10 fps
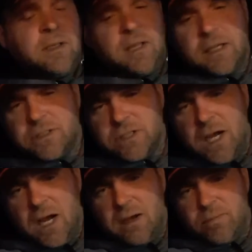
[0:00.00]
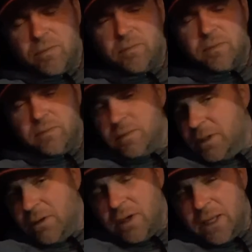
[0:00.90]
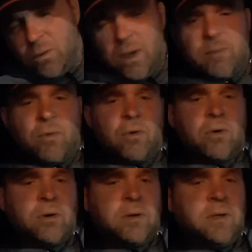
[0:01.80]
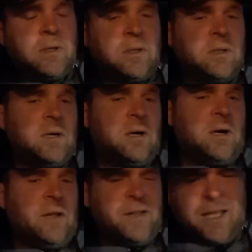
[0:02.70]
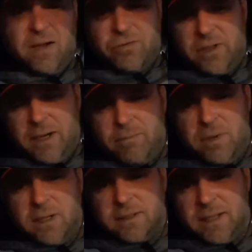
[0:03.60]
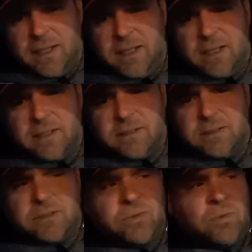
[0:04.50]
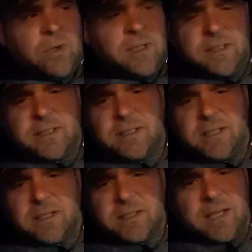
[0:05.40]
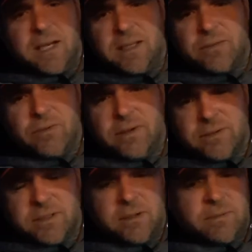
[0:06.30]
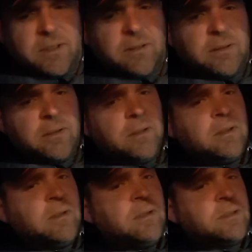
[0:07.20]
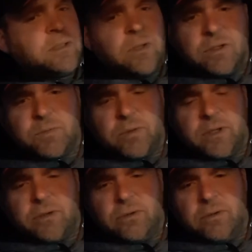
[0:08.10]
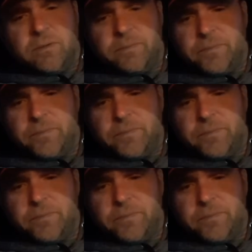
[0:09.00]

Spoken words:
Next job, I'll get way more. I think after like a month, I get 26.93 or something. So it's pretty cool.